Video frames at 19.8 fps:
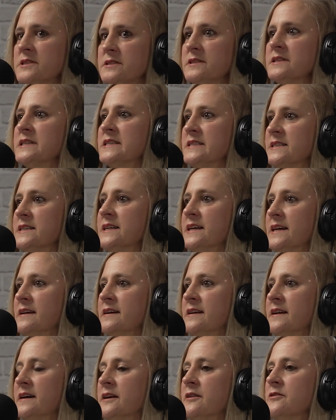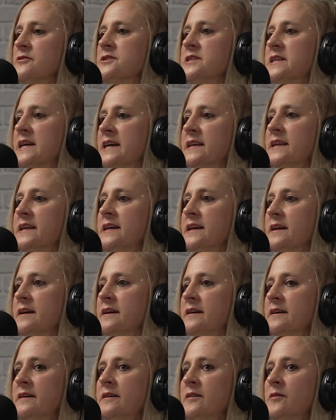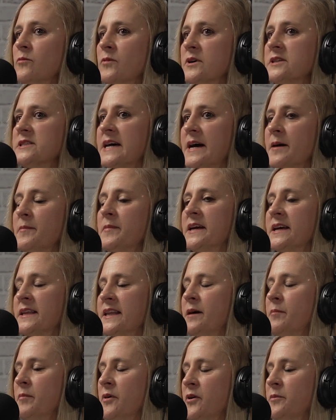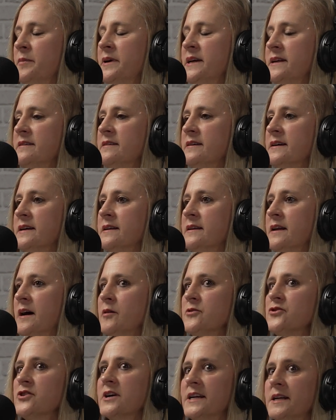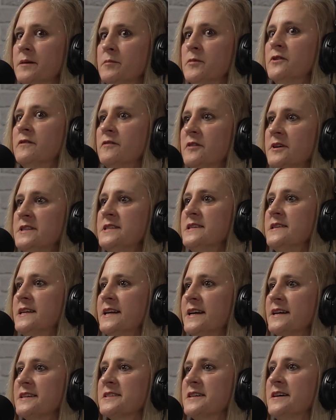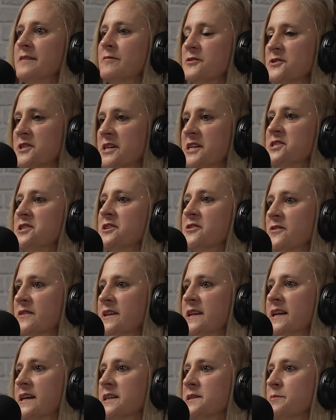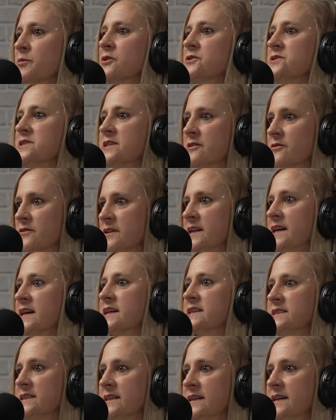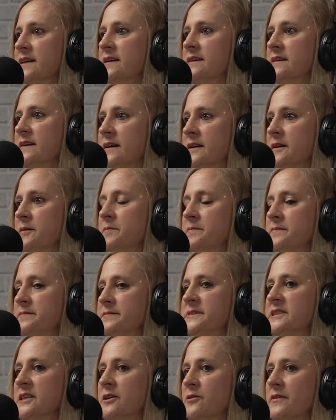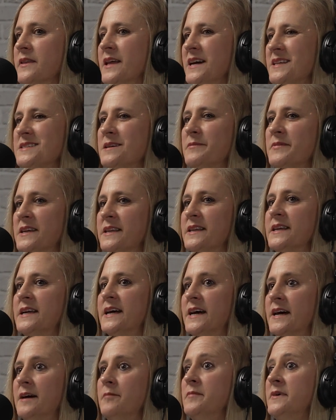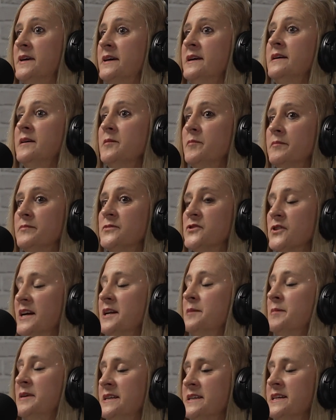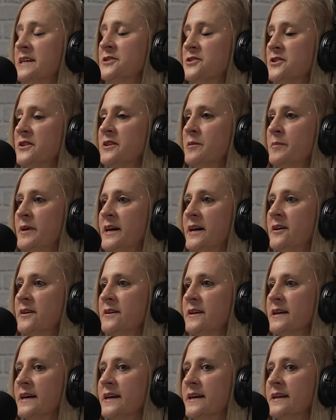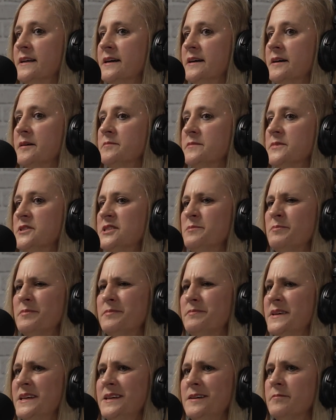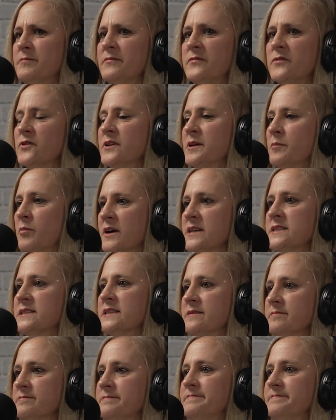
listening and understanding what's happening in that moment and not trying to move on to the next conversation or the next person or the next thing. So that's something that I'm trying to be intentional about, and just being fully present.